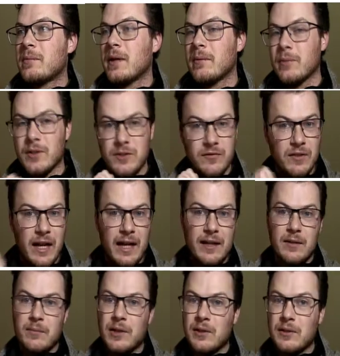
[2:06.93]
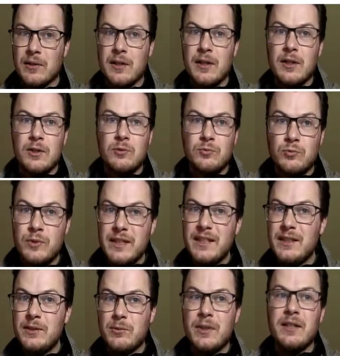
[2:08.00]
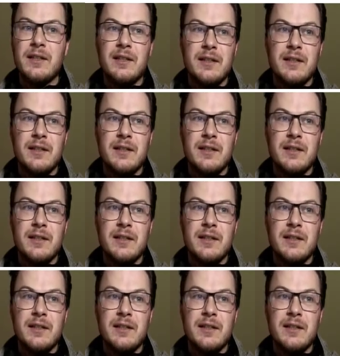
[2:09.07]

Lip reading: the paintballs fly out of the barrel really, really